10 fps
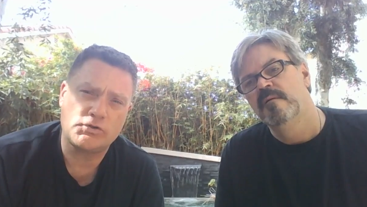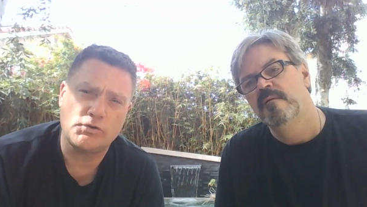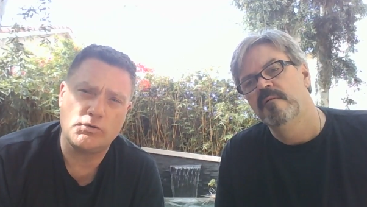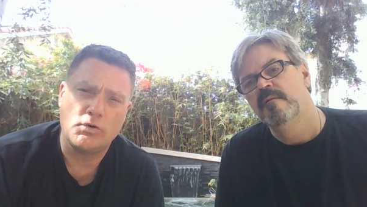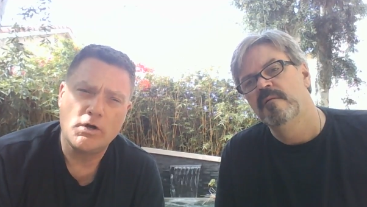
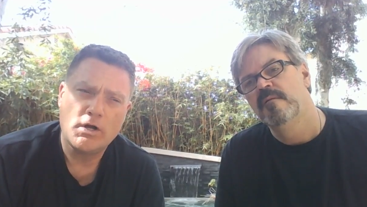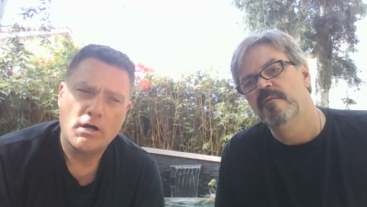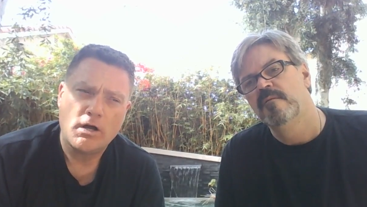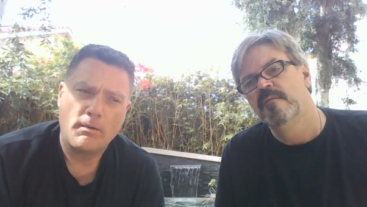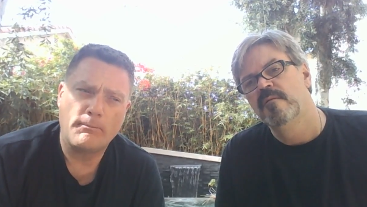Speaker 1: to
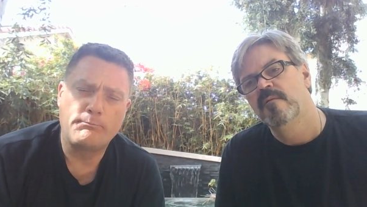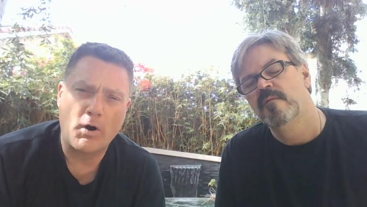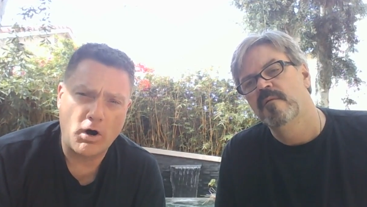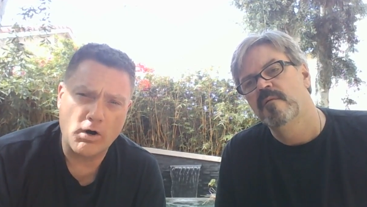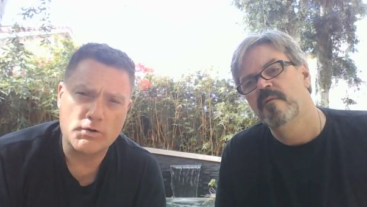
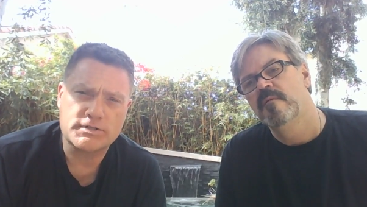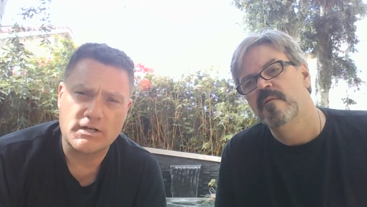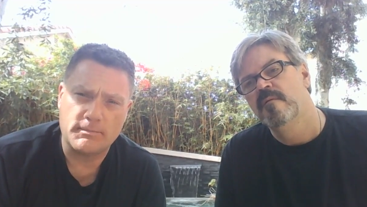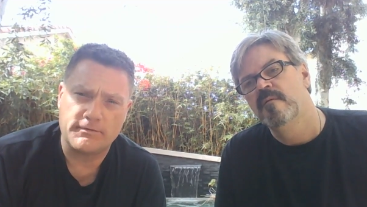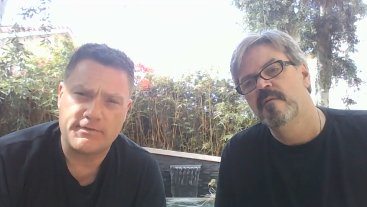borrow
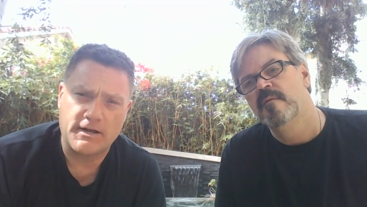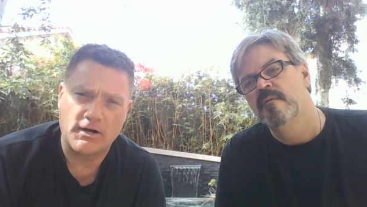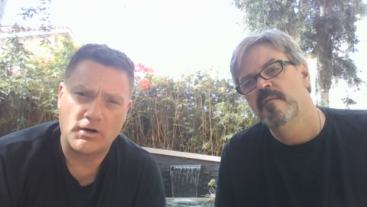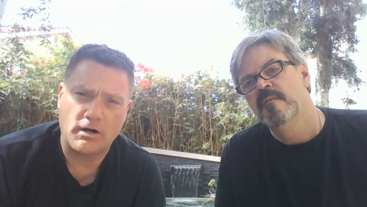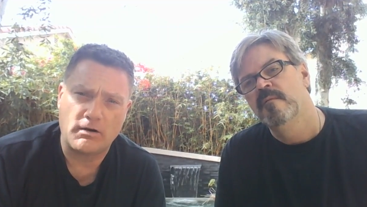some of
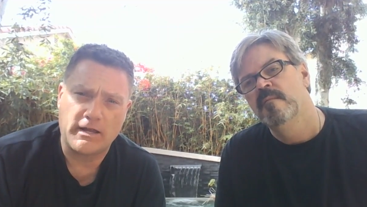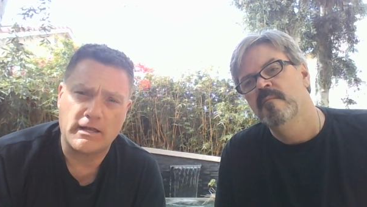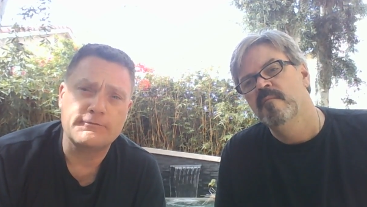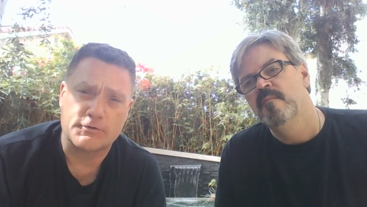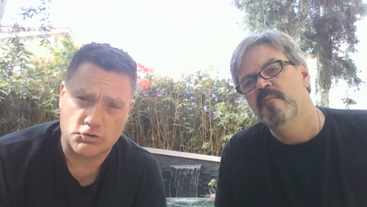their
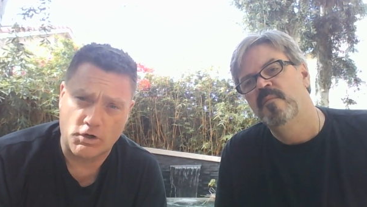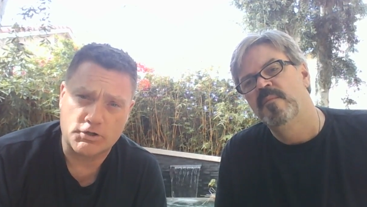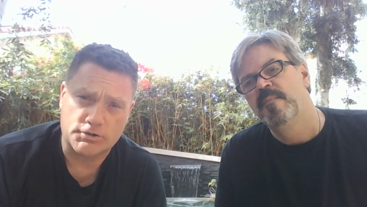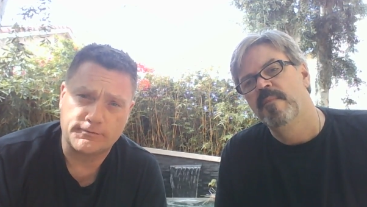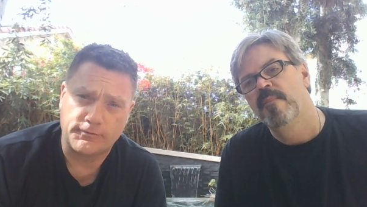
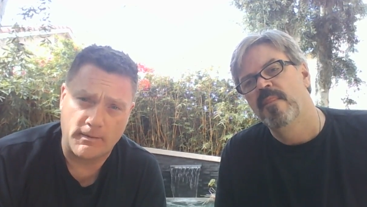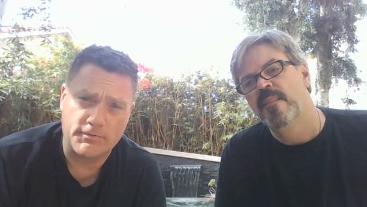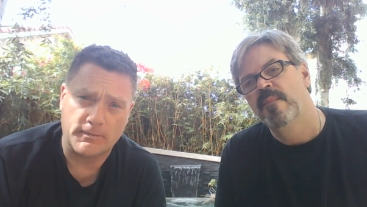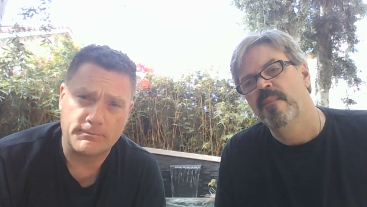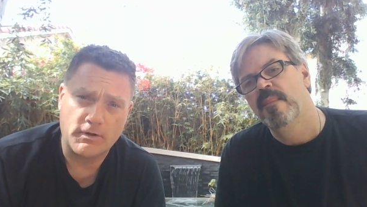infrastructure from
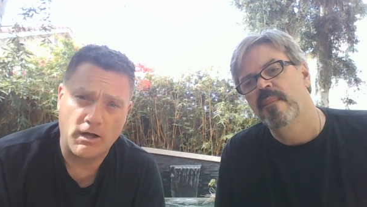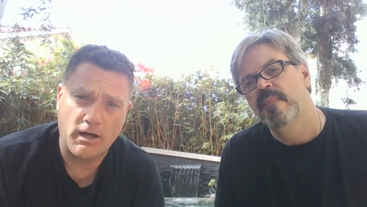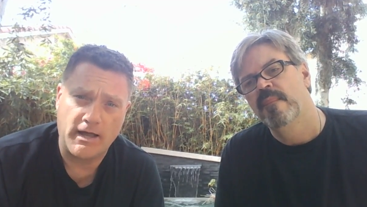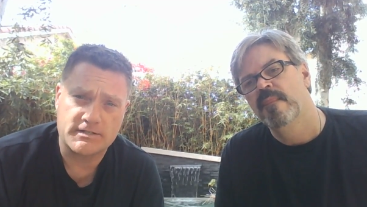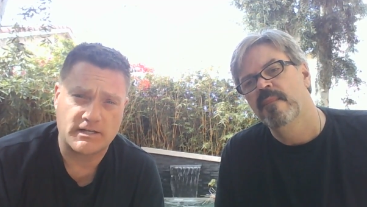them.
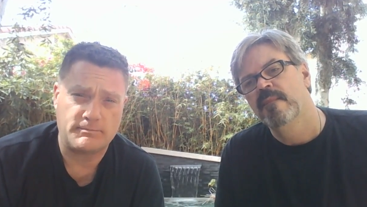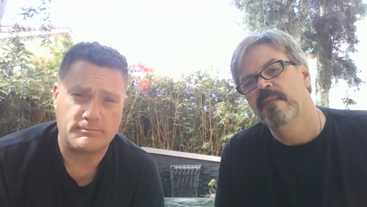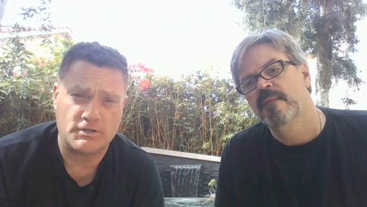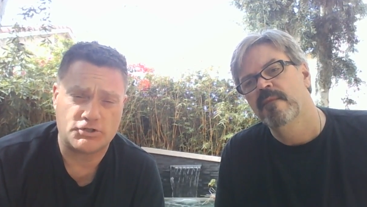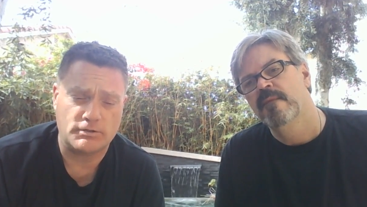Uh, as I
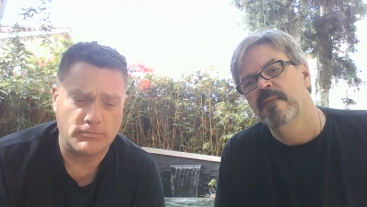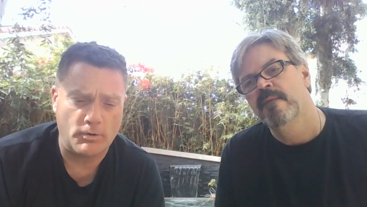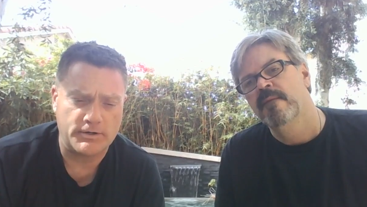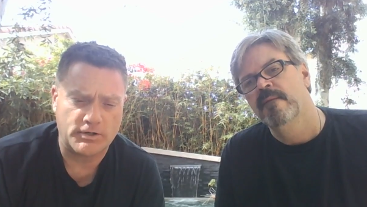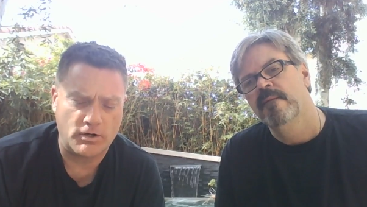mentioned a
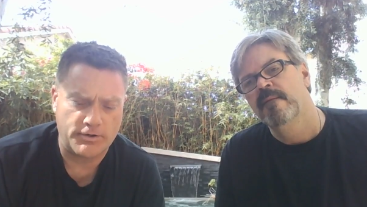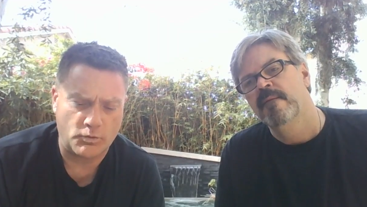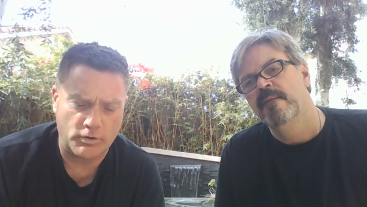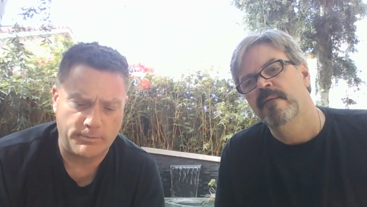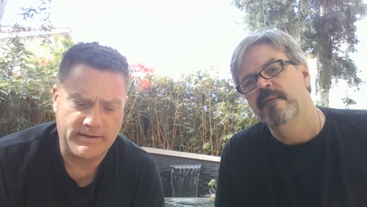moment ago, there
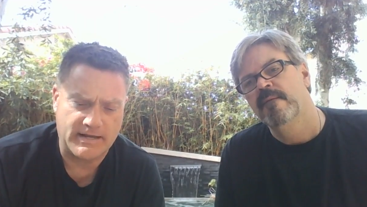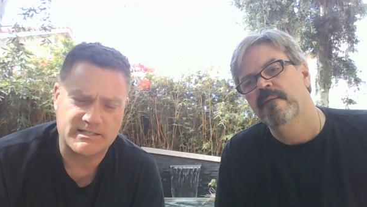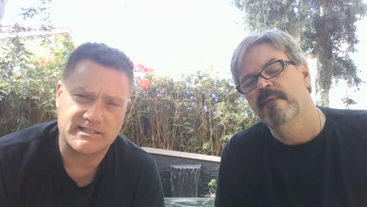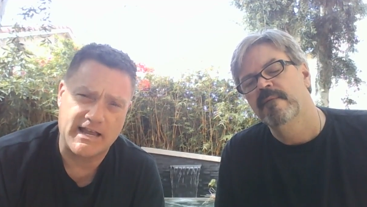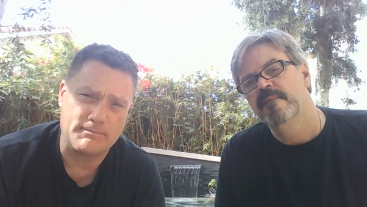will be a
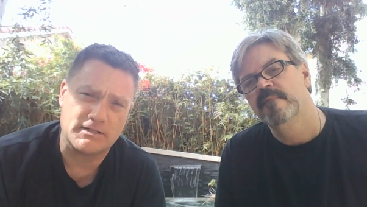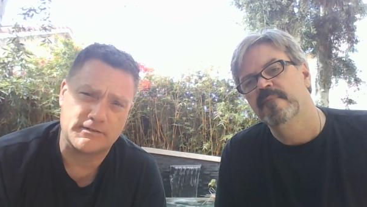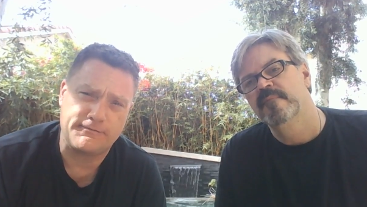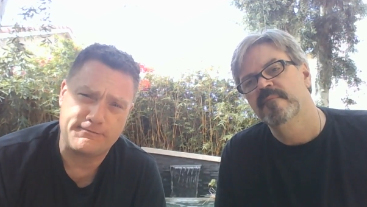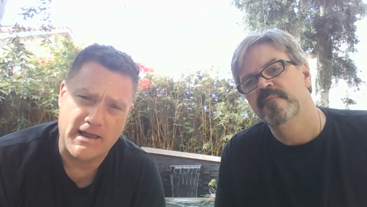statement
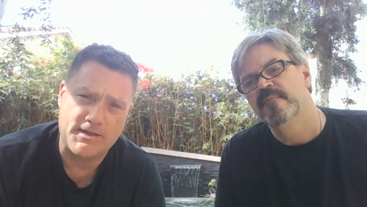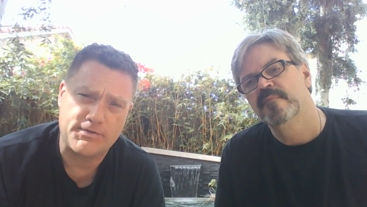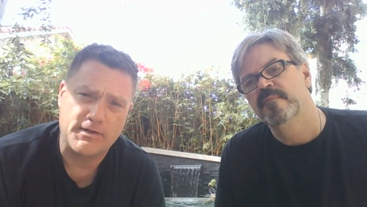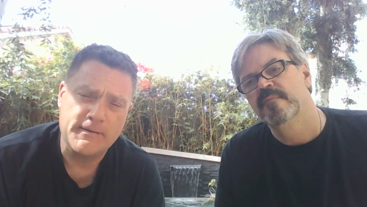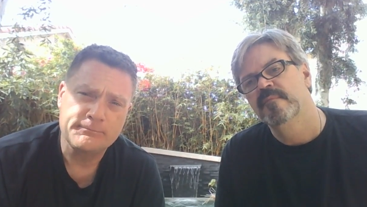of
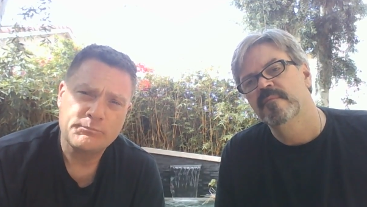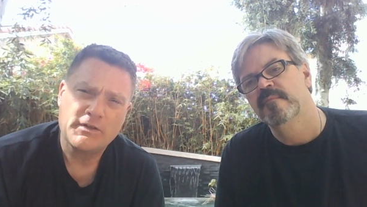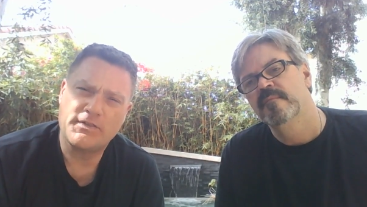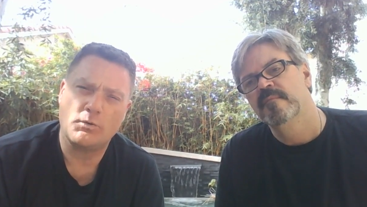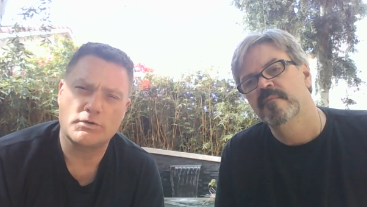faith
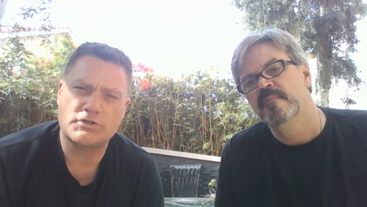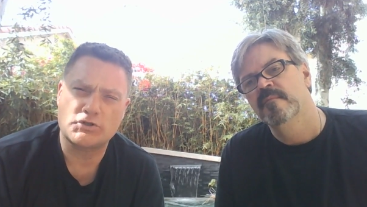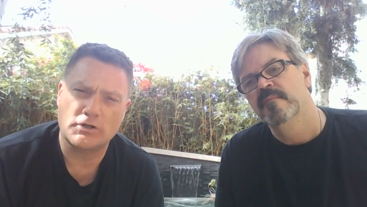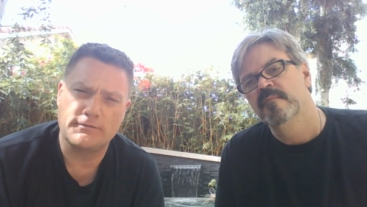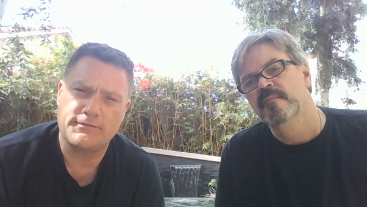that will
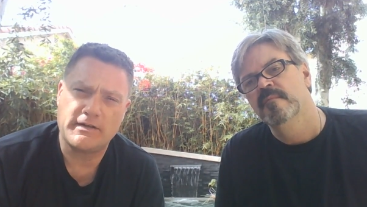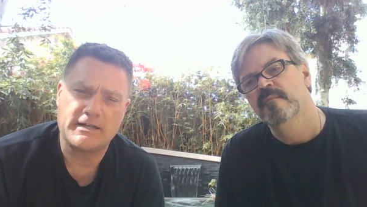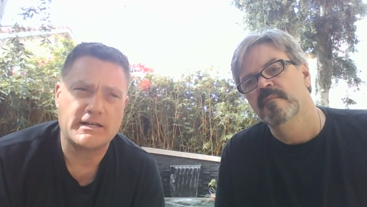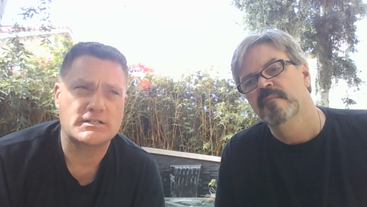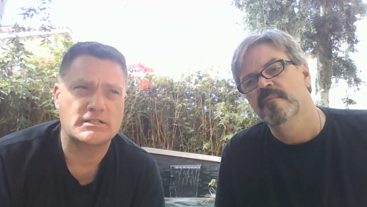serve in
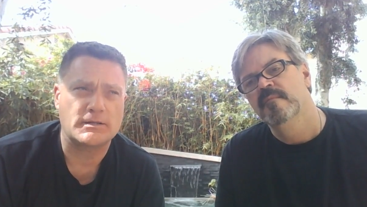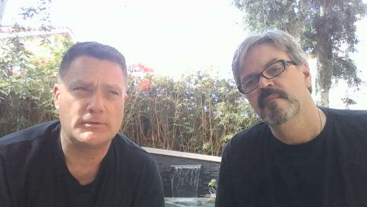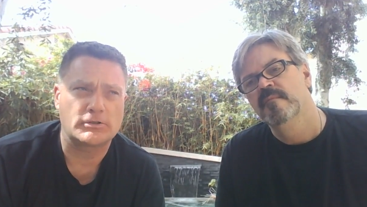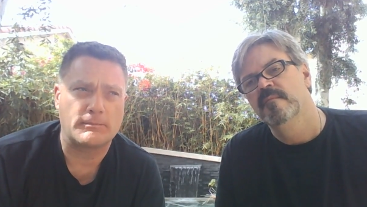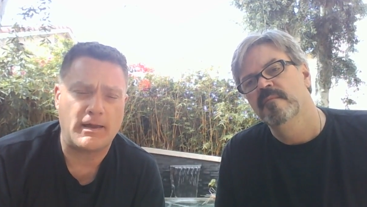a
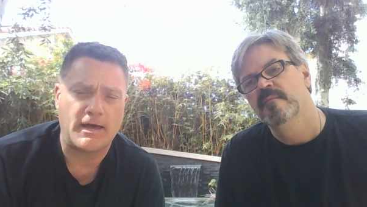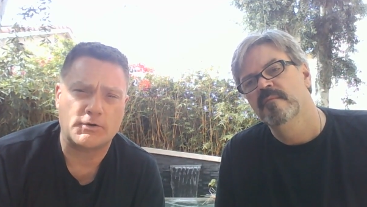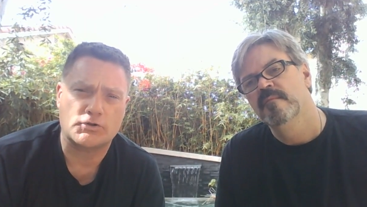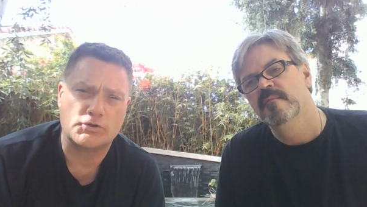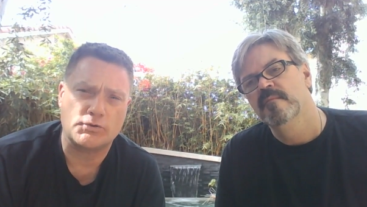similar
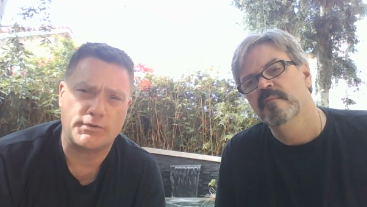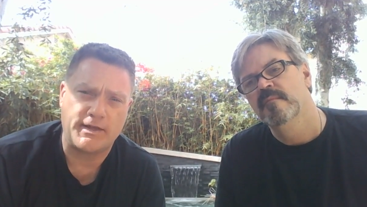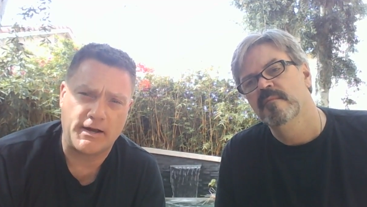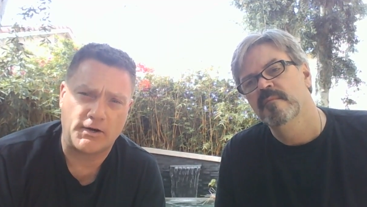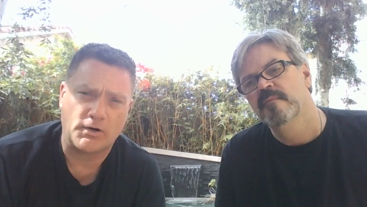manner to
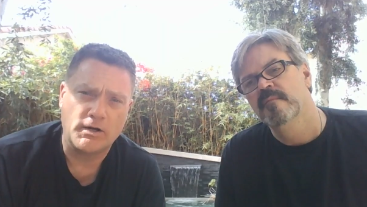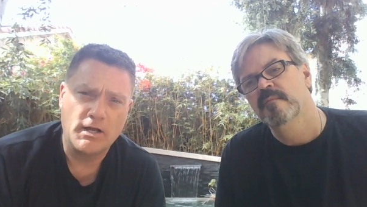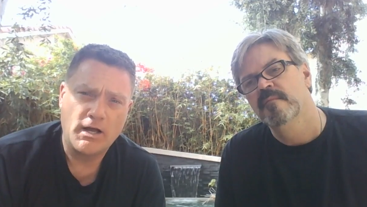their